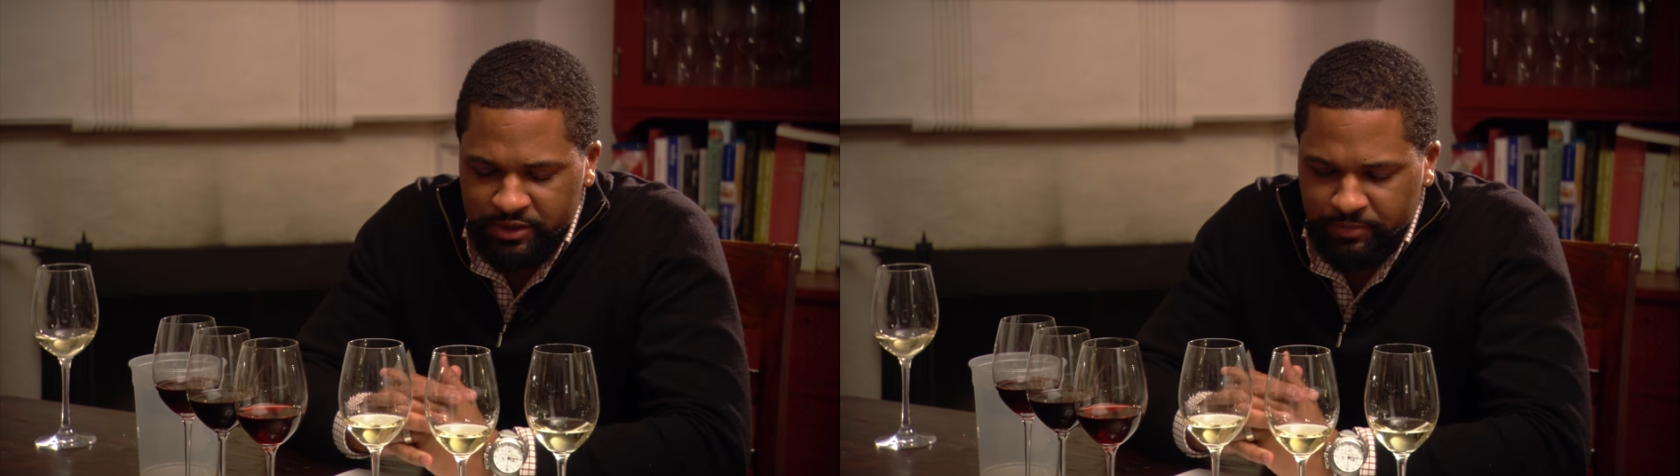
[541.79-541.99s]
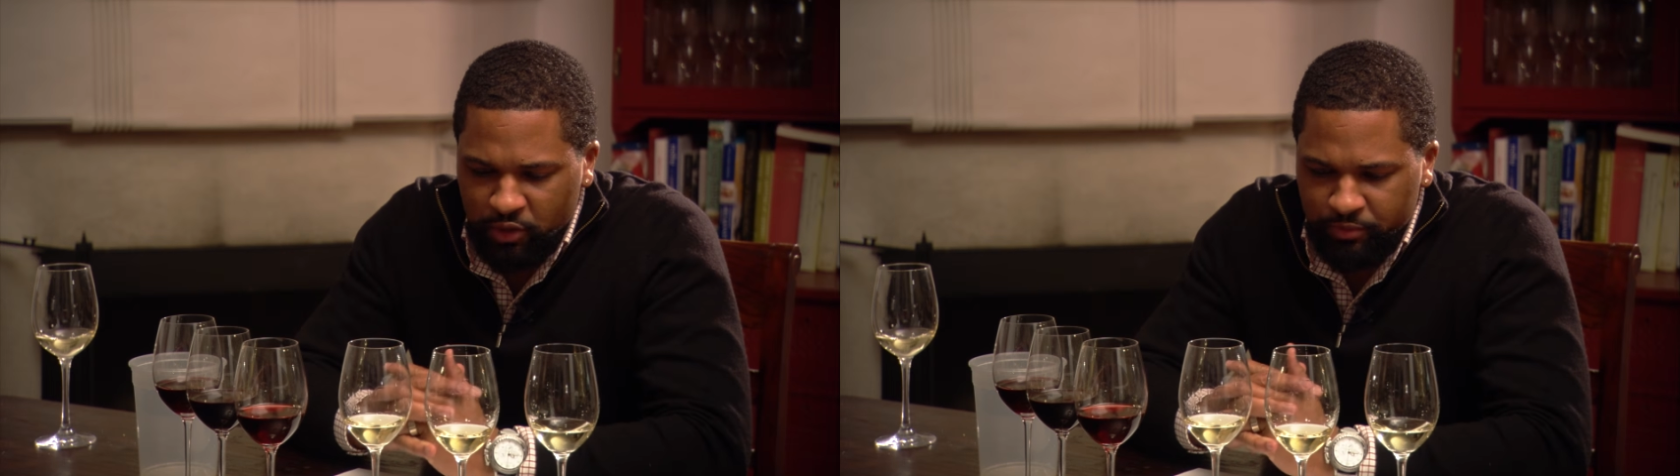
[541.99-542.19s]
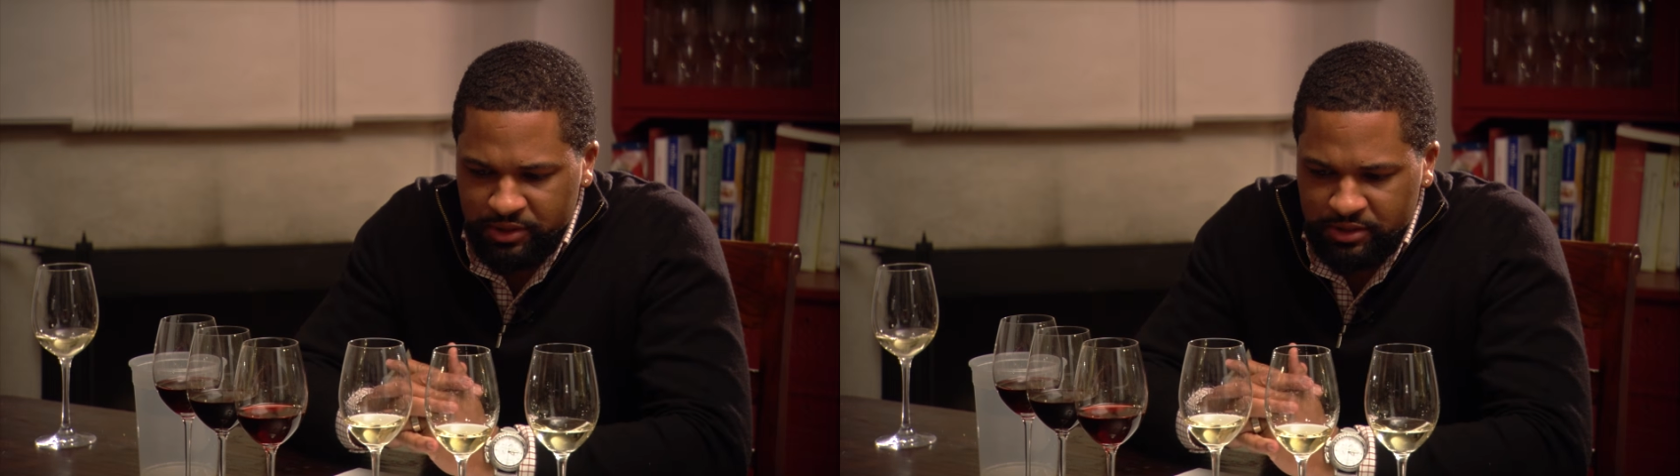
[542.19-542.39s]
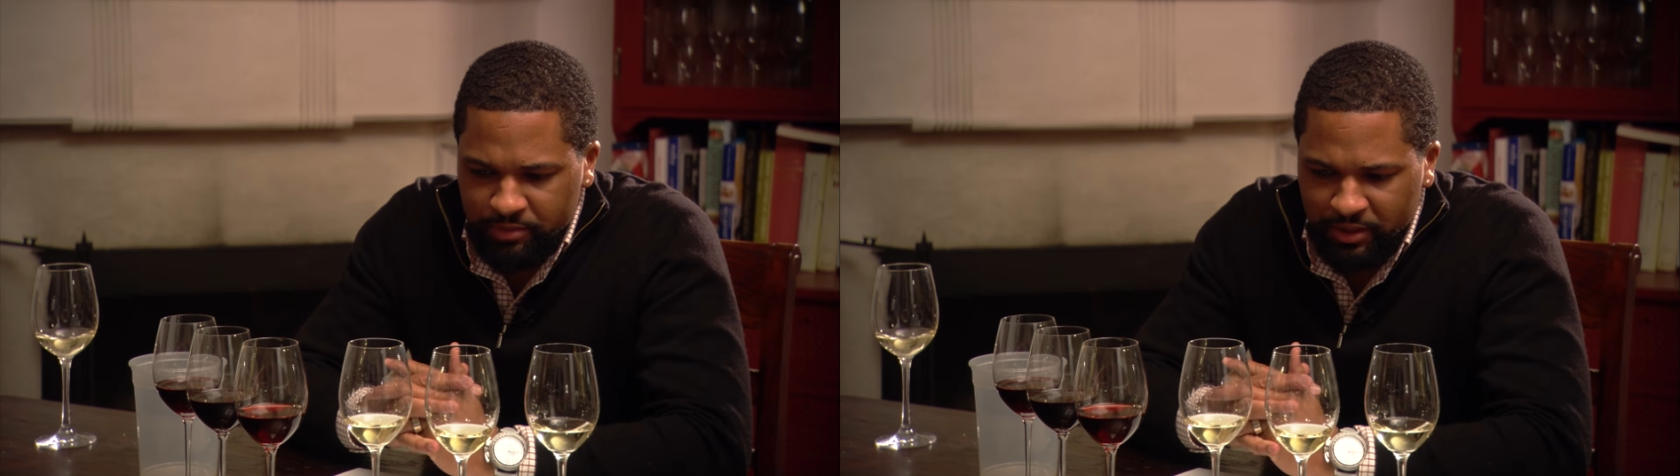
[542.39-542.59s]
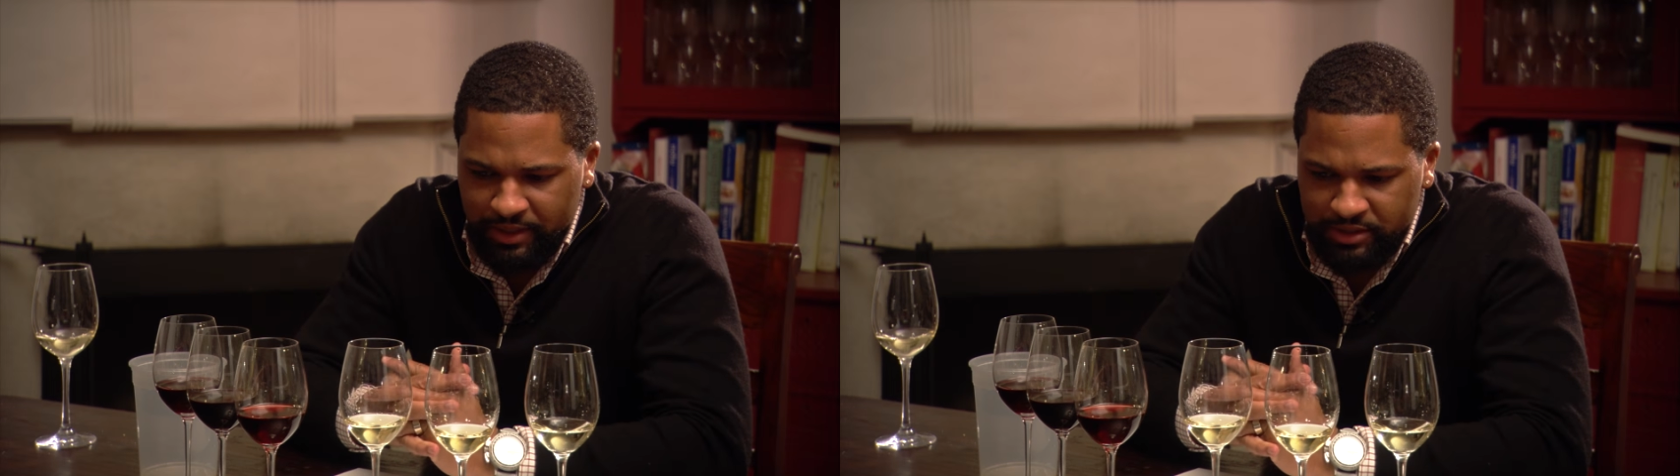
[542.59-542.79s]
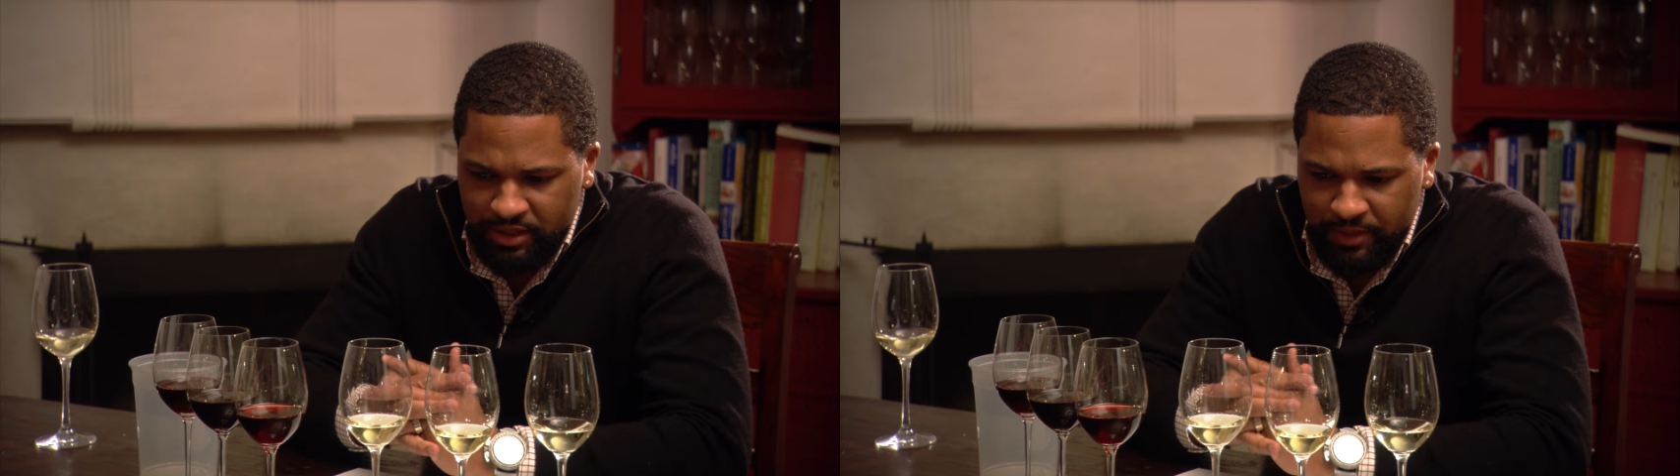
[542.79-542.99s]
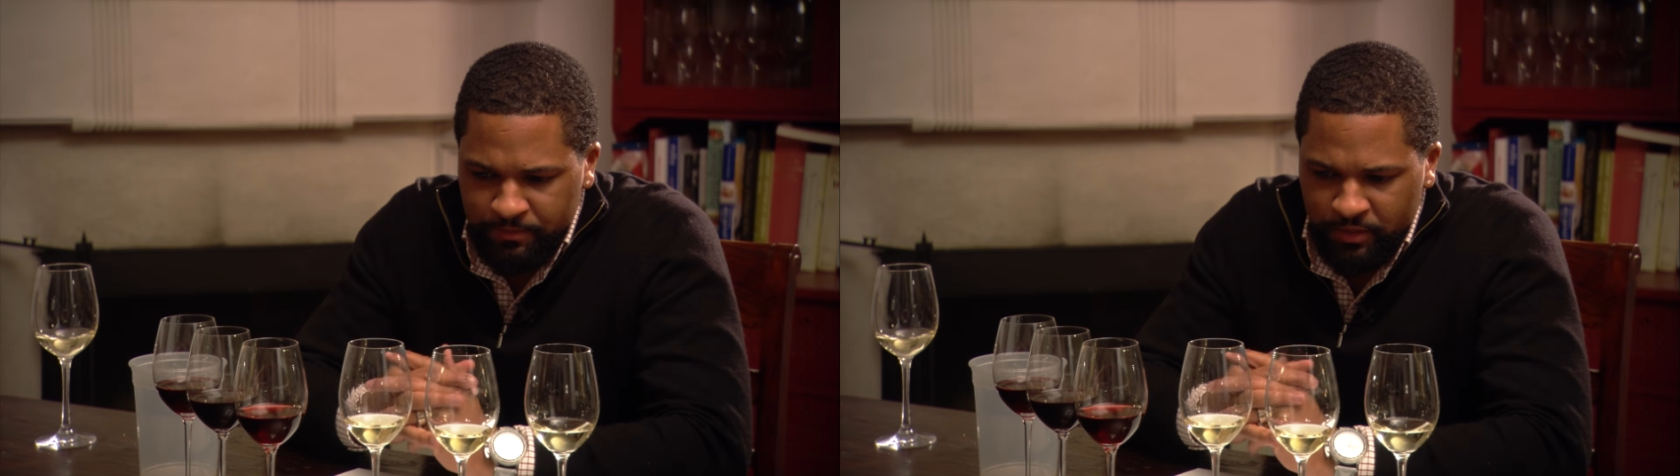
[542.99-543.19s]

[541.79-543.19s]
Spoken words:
moderate plus complexity.